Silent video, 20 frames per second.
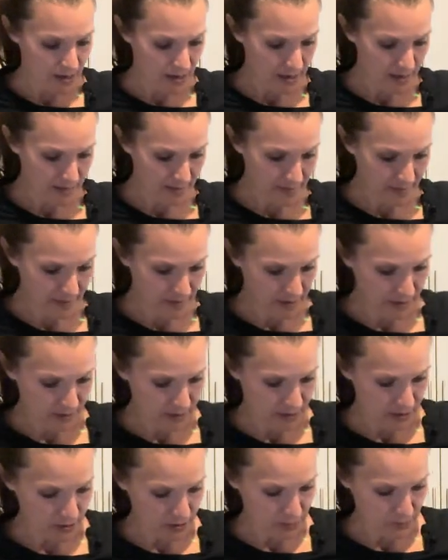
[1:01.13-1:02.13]
and
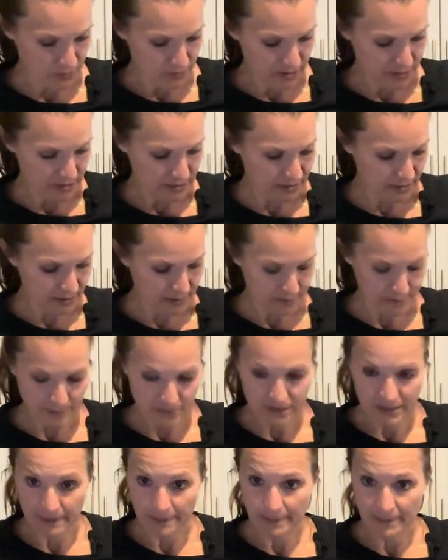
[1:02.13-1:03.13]
then you need
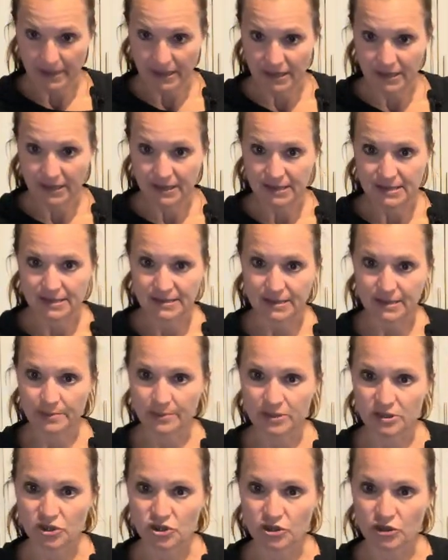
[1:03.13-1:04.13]
nutmeg and
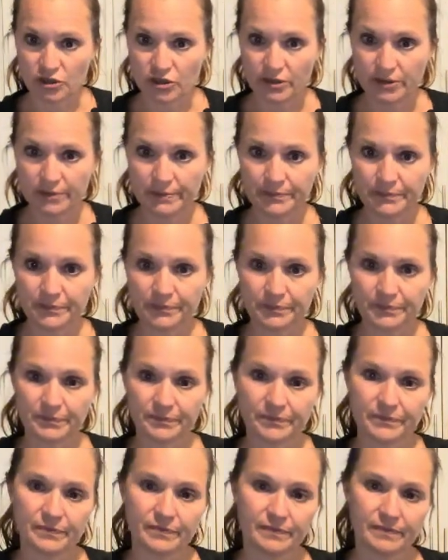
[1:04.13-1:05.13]
cinnamon sugar.
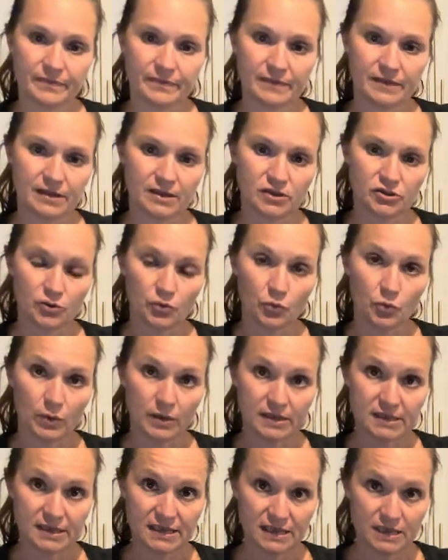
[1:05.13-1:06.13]
So
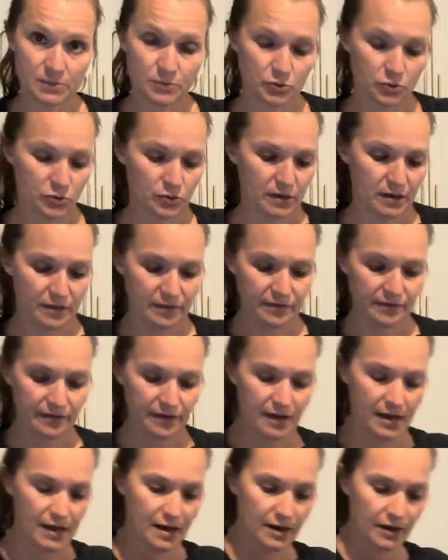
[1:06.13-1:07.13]
1 teaspoon of
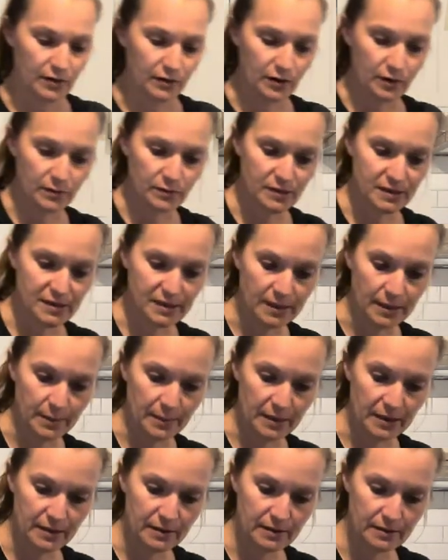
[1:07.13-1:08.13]
ground
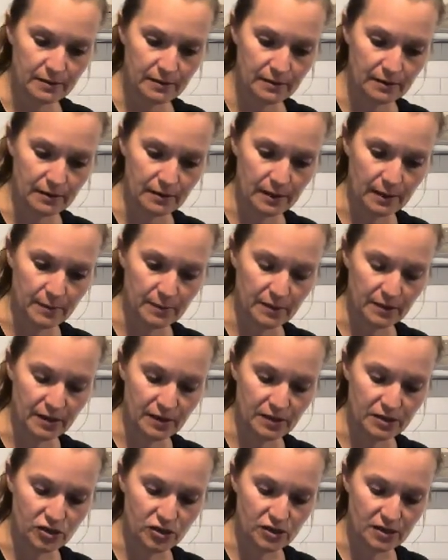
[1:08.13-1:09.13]
cinnamon. I'm going
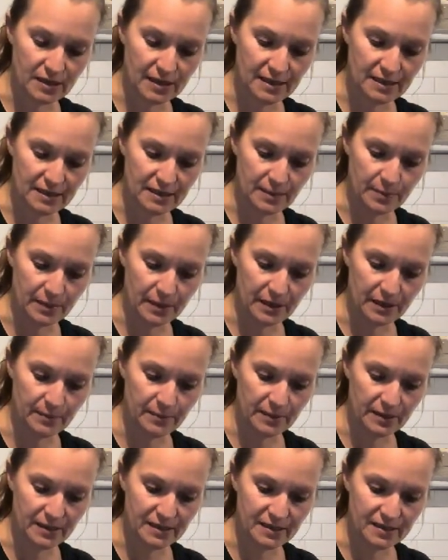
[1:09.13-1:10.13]
to just estimate
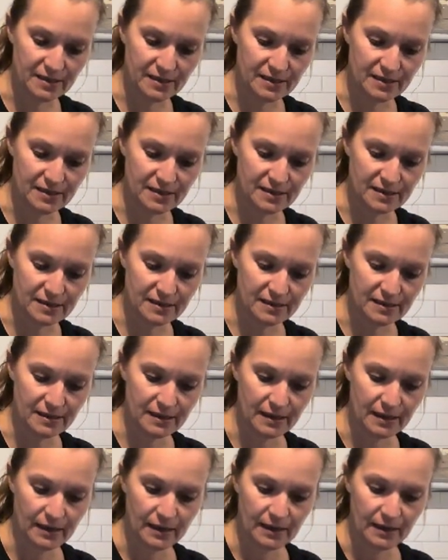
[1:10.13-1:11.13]
because this is
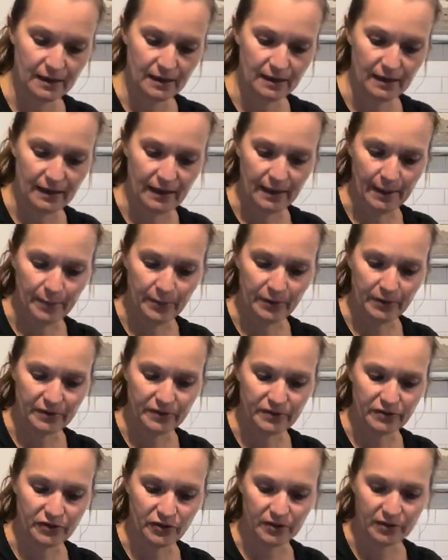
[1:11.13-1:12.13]
apple,
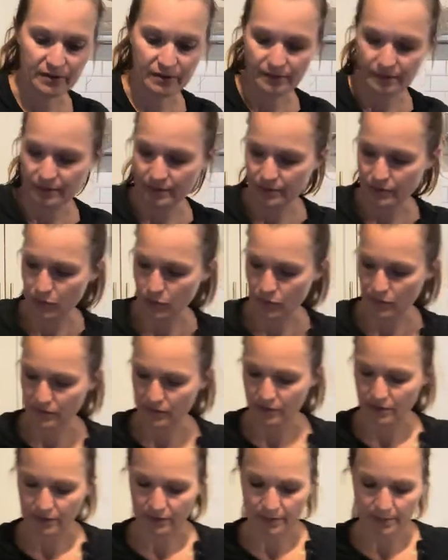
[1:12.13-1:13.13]
so you can go
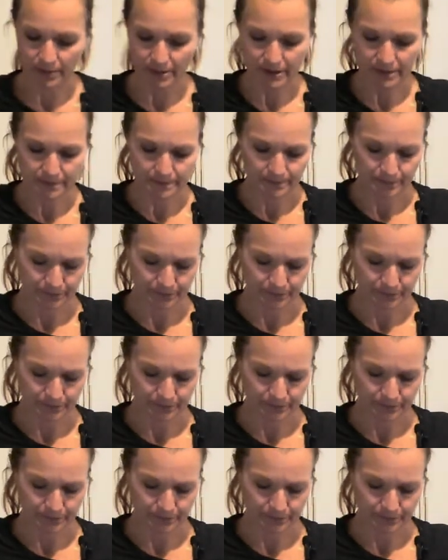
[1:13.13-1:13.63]
over a little bit.